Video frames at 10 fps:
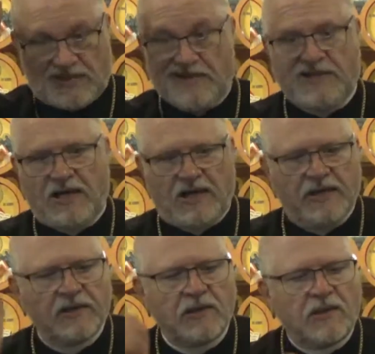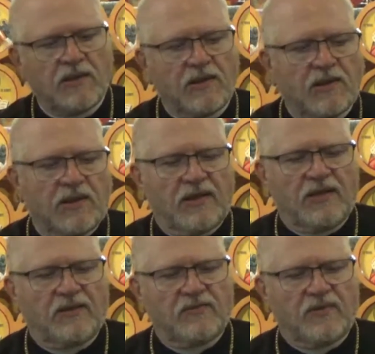I die,
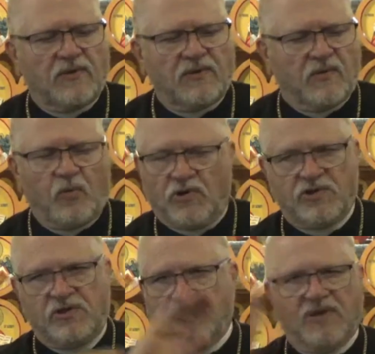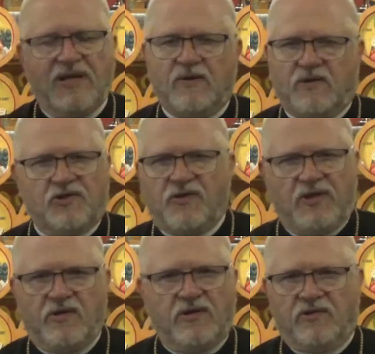uh, the worst language
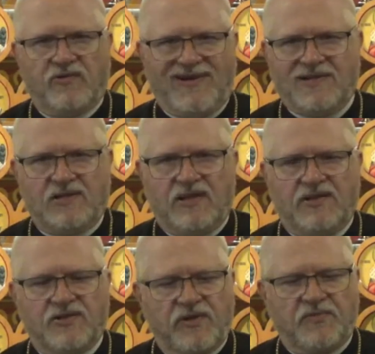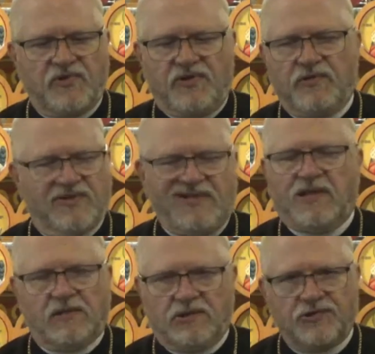that you could translate scripture into is
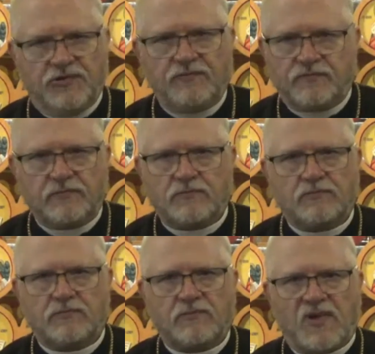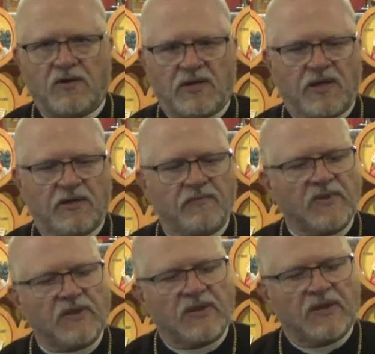English. Okay?
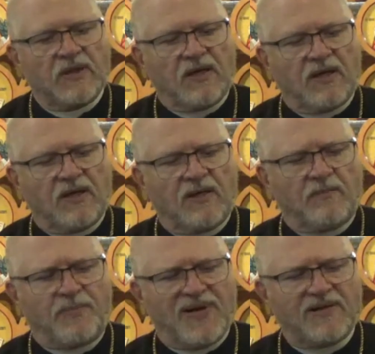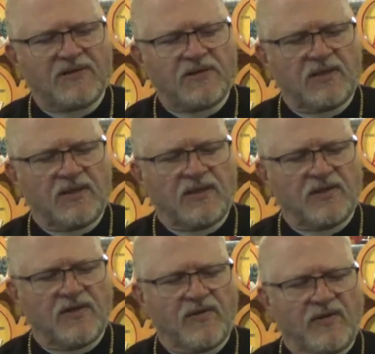Uh, but
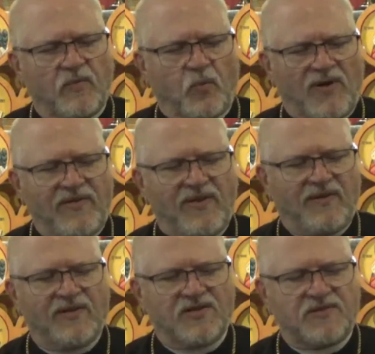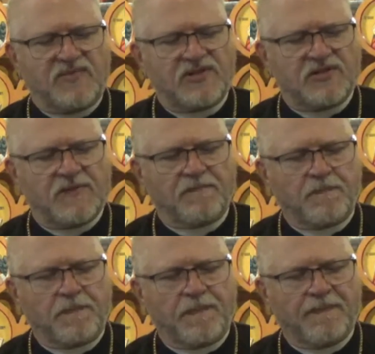uh, one thing that is
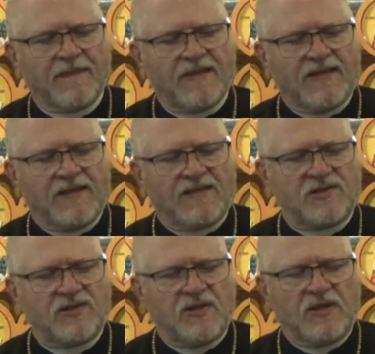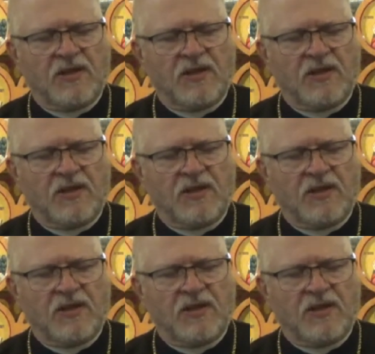missing is